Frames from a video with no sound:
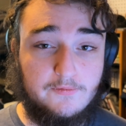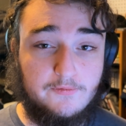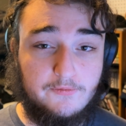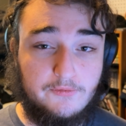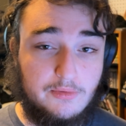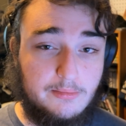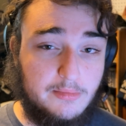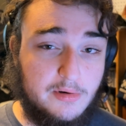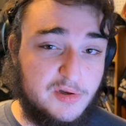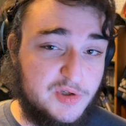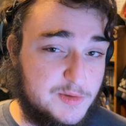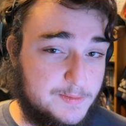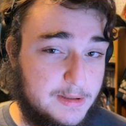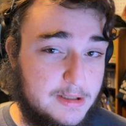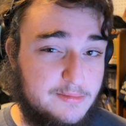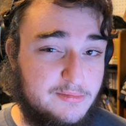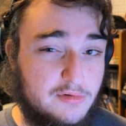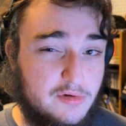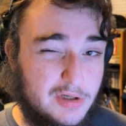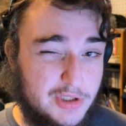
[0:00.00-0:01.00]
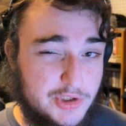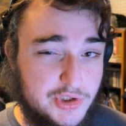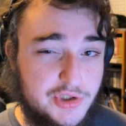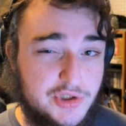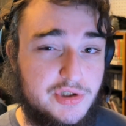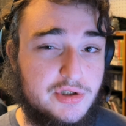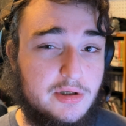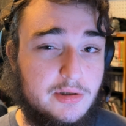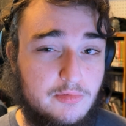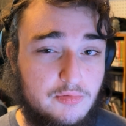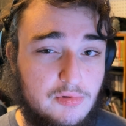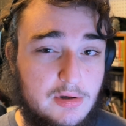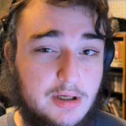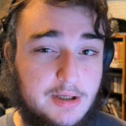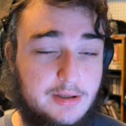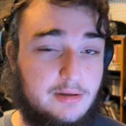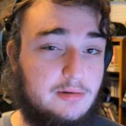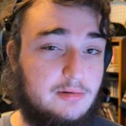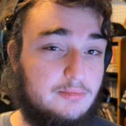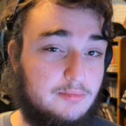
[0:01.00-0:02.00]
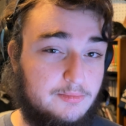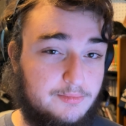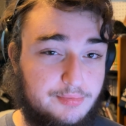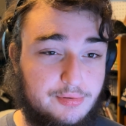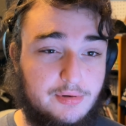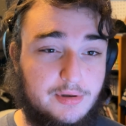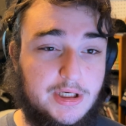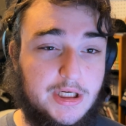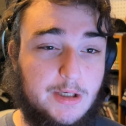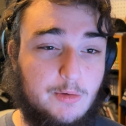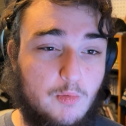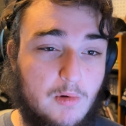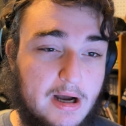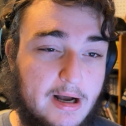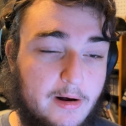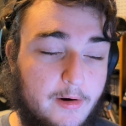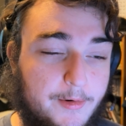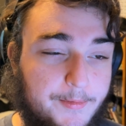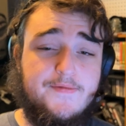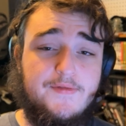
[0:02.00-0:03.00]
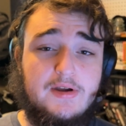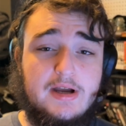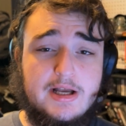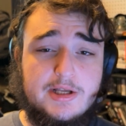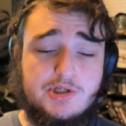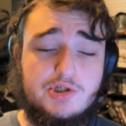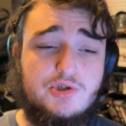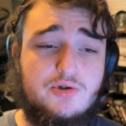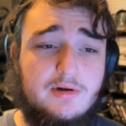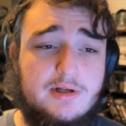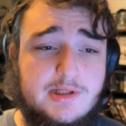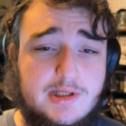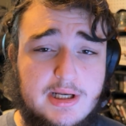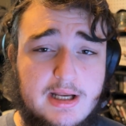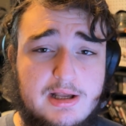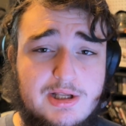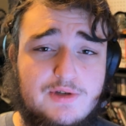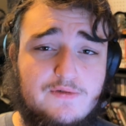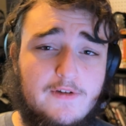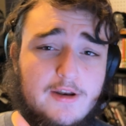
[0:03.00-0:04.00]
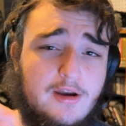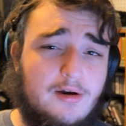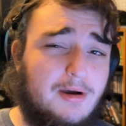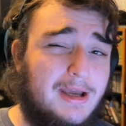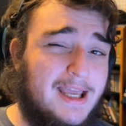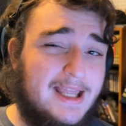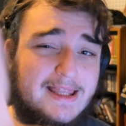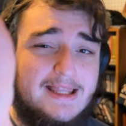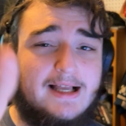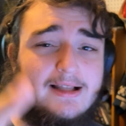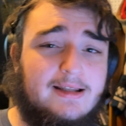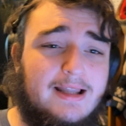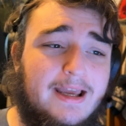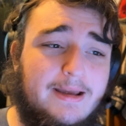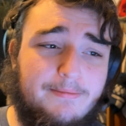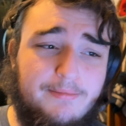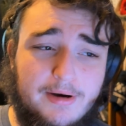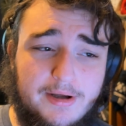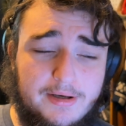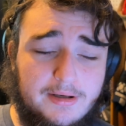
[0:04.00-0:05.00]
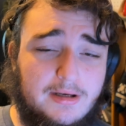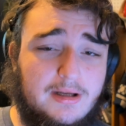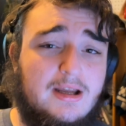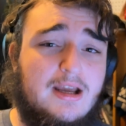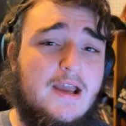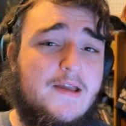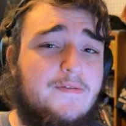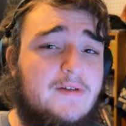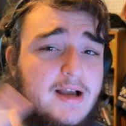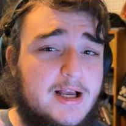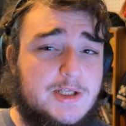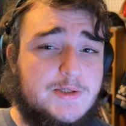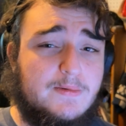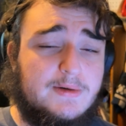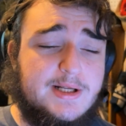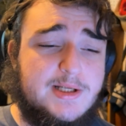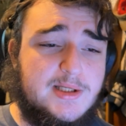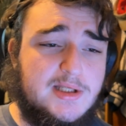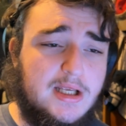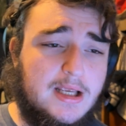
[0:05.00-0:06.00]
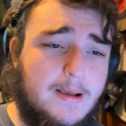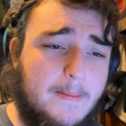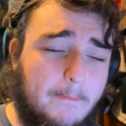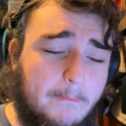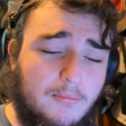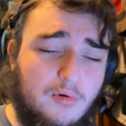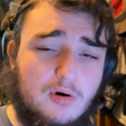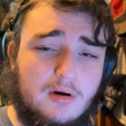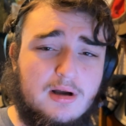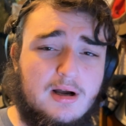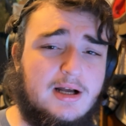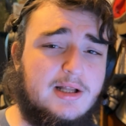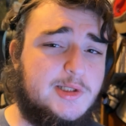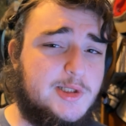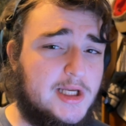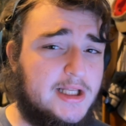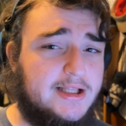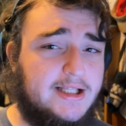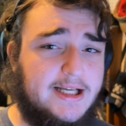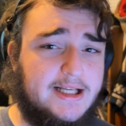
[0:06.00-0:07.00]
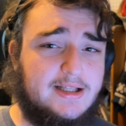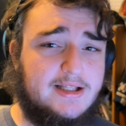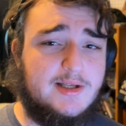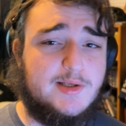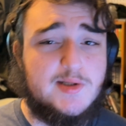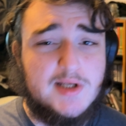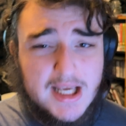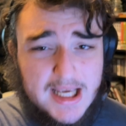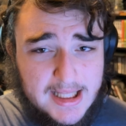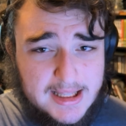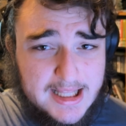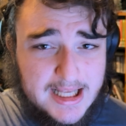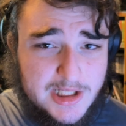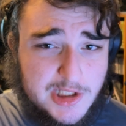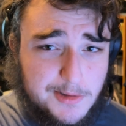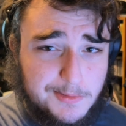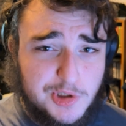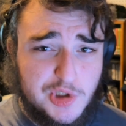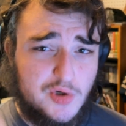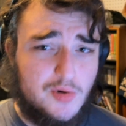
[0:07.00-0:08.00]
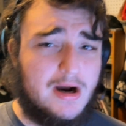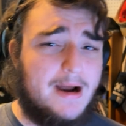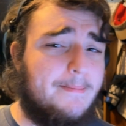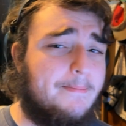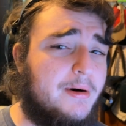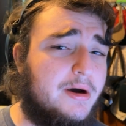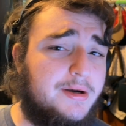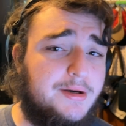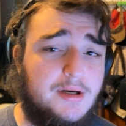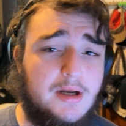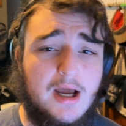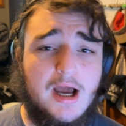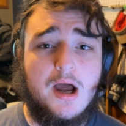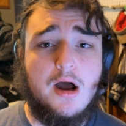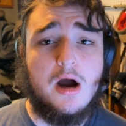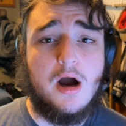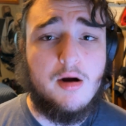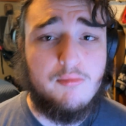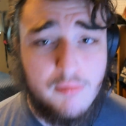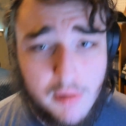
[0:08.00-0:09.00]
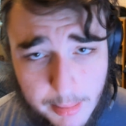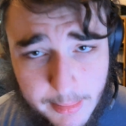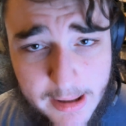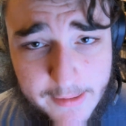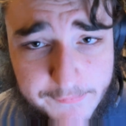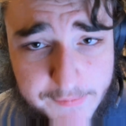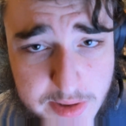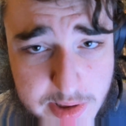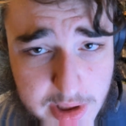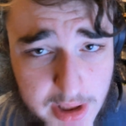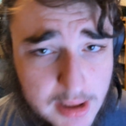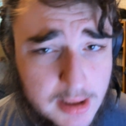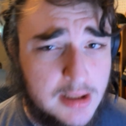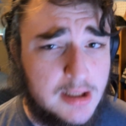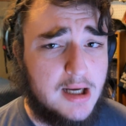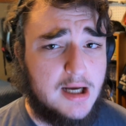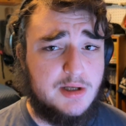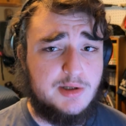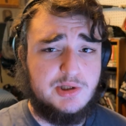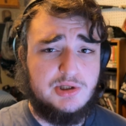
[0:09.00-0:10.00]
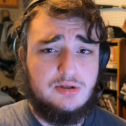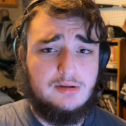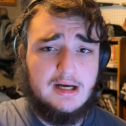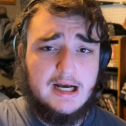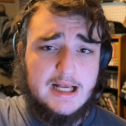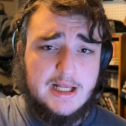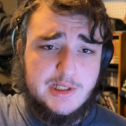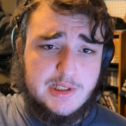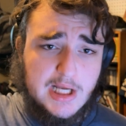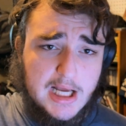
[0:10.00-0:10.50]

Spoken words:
For most people, it should run pretty well. If you guys enjoyed today's video, hit that like button. If you guys want to see more content like this, hit that subscribe button. I'm runnerman15. I'll see you guys